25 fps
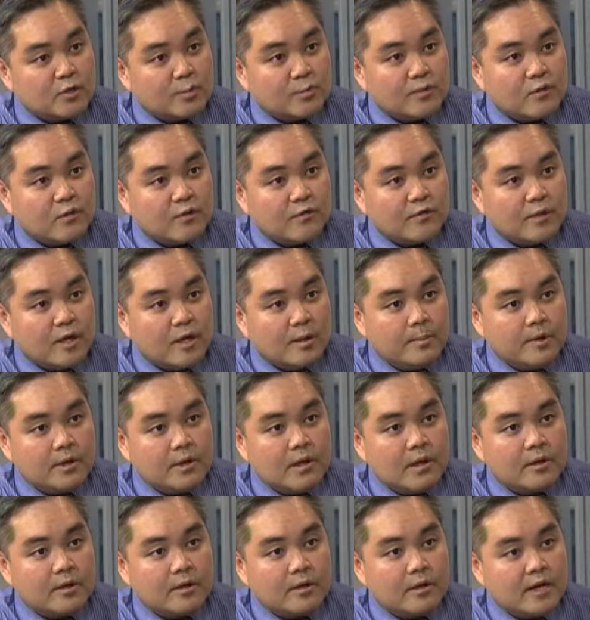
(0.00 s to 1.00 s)
profile
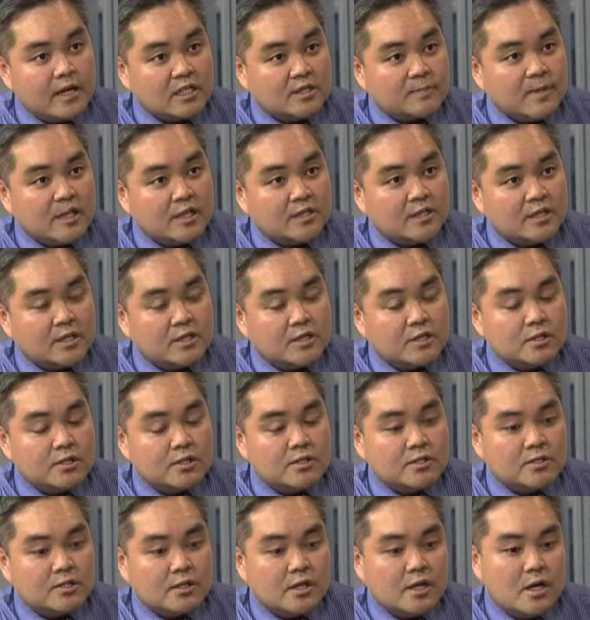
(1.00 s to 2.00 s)
beyond our
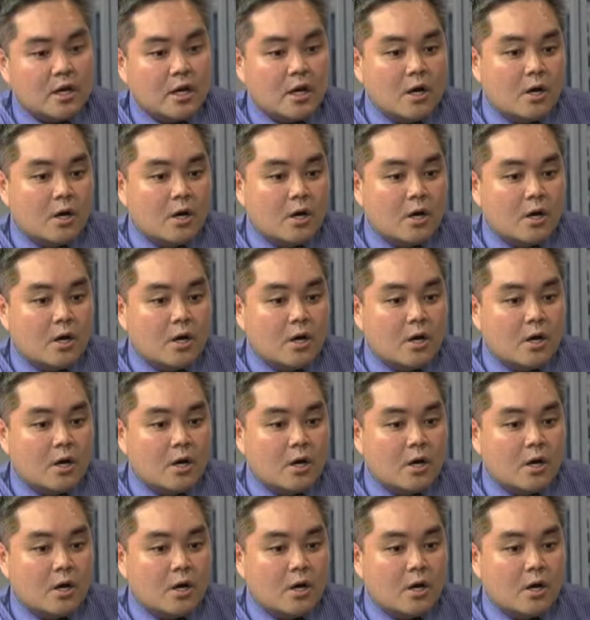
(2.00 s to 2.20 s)
expectations,